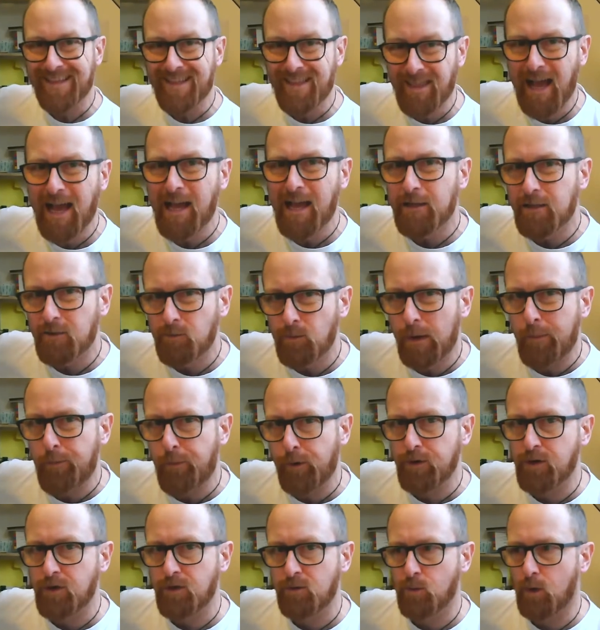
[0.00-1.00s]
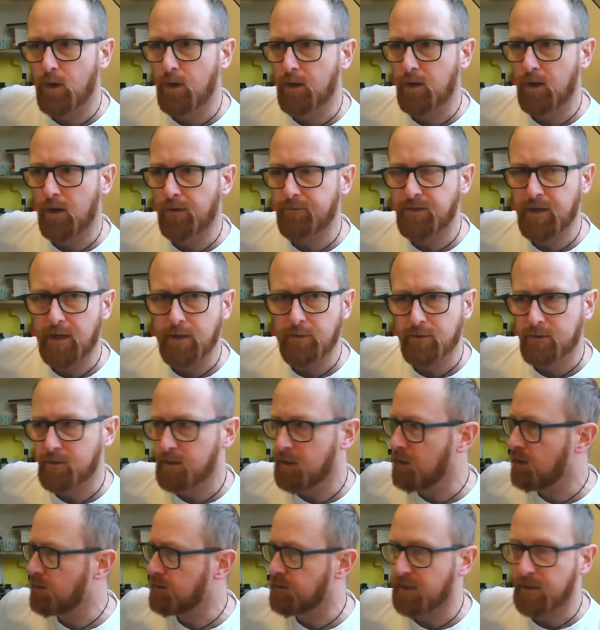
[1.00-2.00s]
that's where British Wildlife Tales
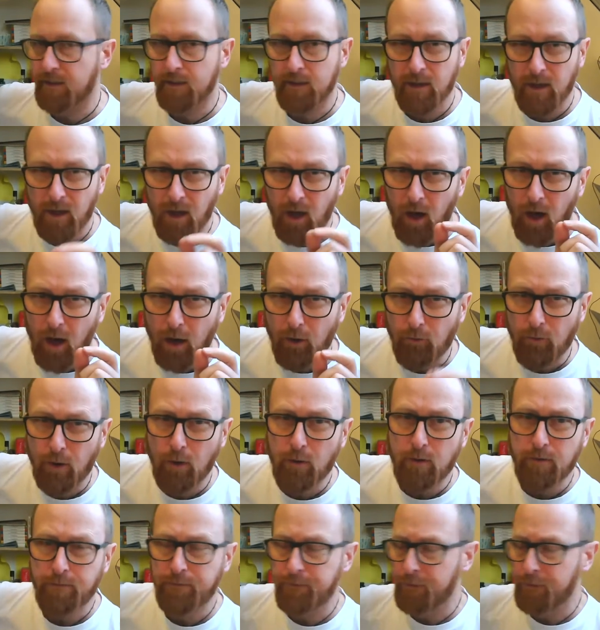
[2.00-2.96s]
started. I wrote the